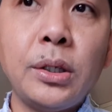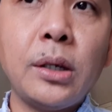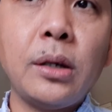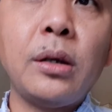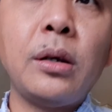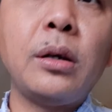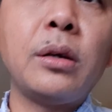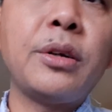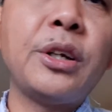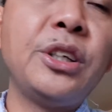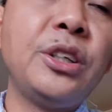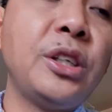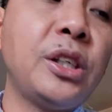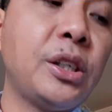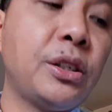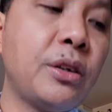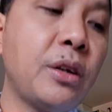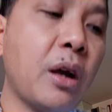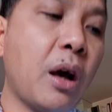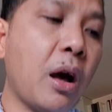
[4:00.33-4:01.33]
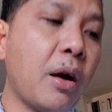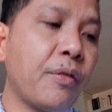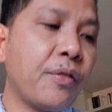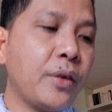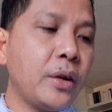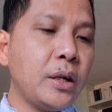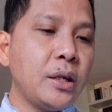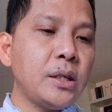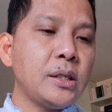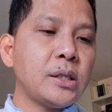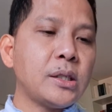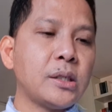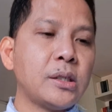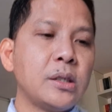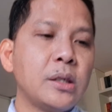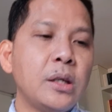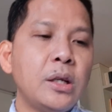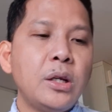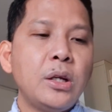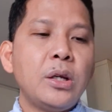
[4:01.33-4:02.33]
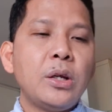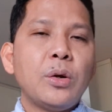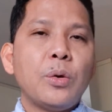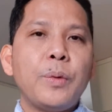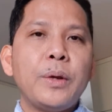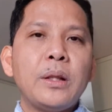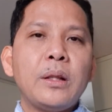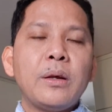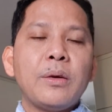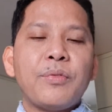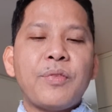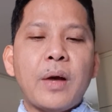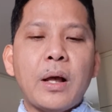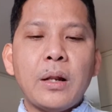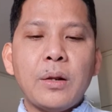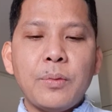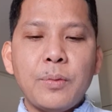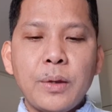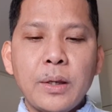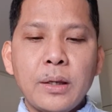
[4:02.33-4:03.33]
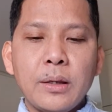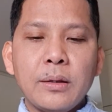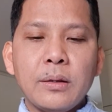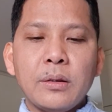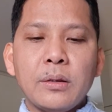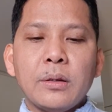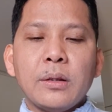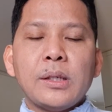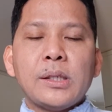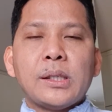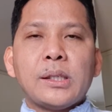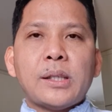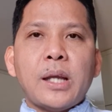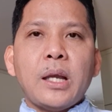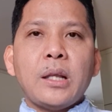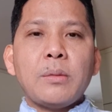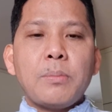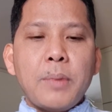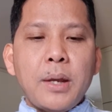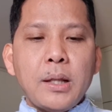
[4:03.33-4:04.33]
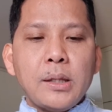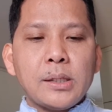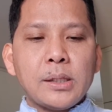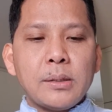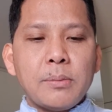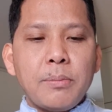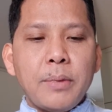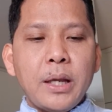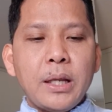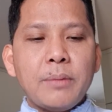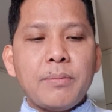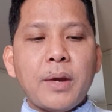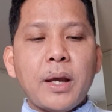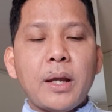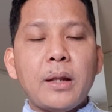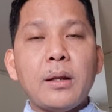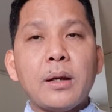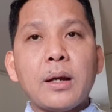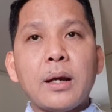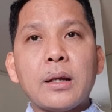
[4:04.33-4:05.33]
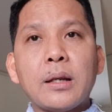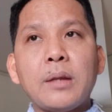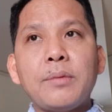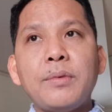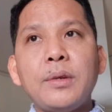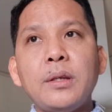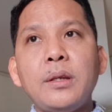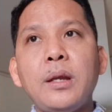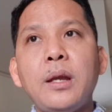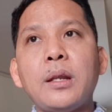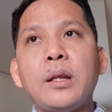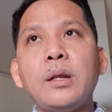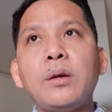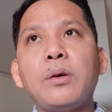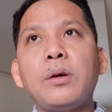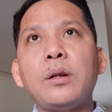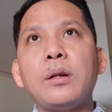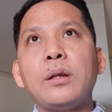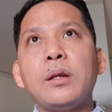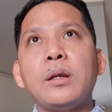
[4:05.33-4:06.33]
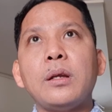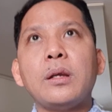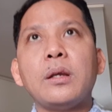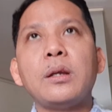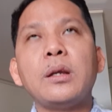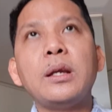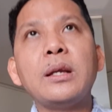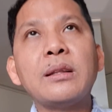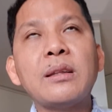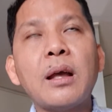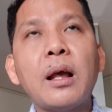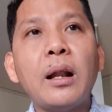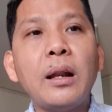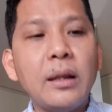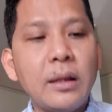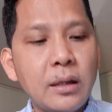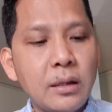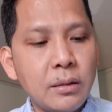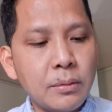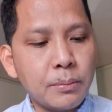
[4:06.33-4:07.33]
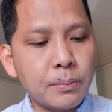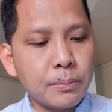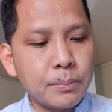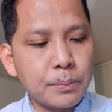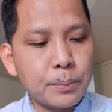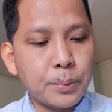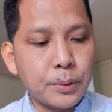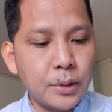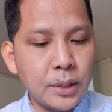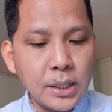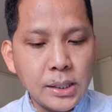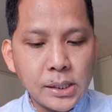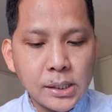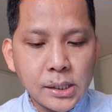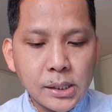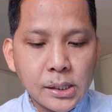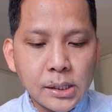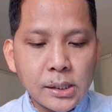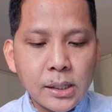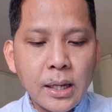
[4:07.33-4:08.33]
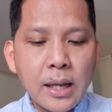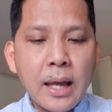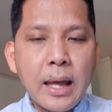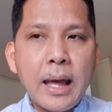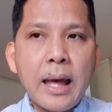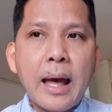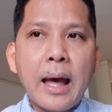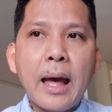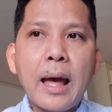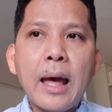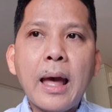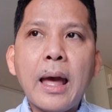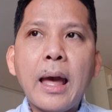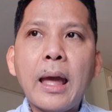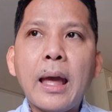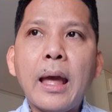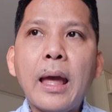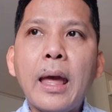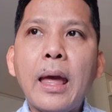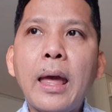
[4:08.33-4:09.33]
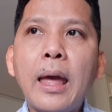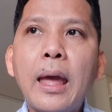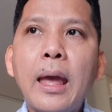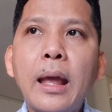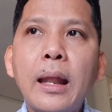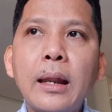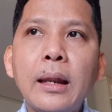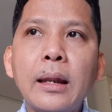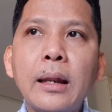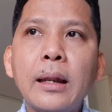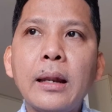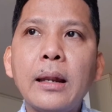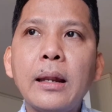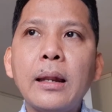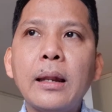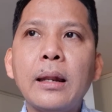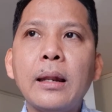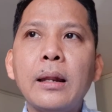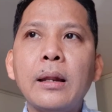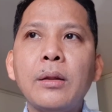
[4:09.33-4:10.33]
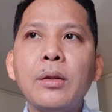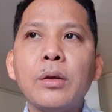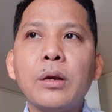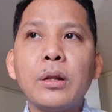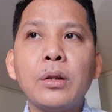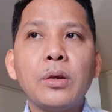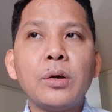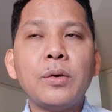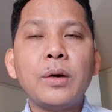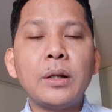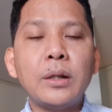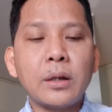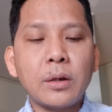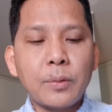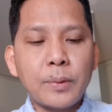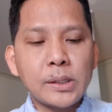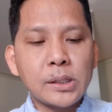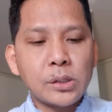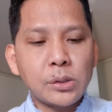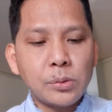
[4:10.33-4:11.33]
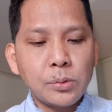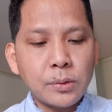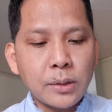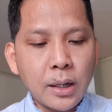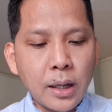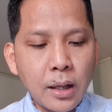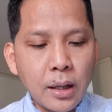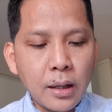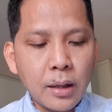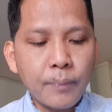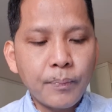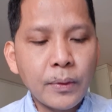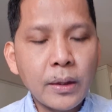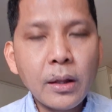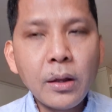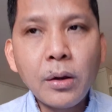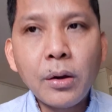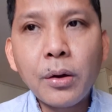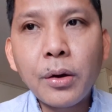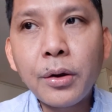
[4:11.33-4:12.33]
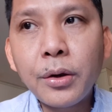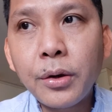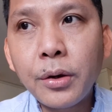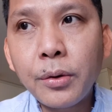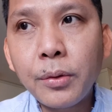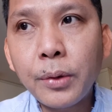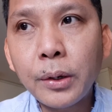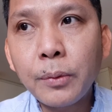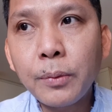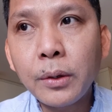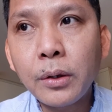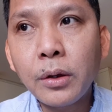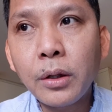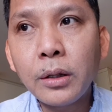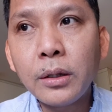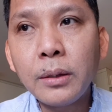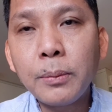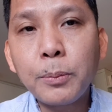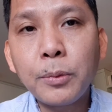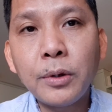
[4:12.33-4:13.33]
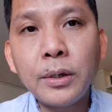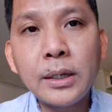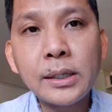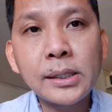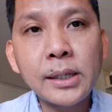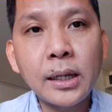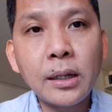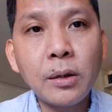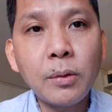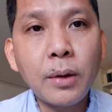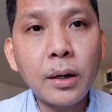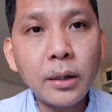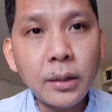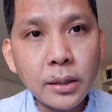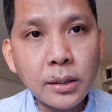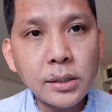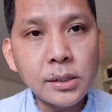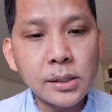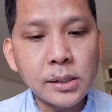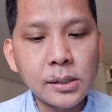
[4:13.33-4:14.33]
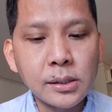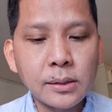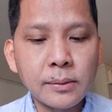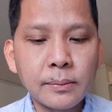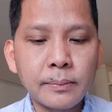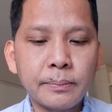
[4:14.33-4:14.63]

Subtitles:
the registry office with the following statements made by the Carabinieri or the Italian police, and you can go at the Questura or what we call the police headquarters.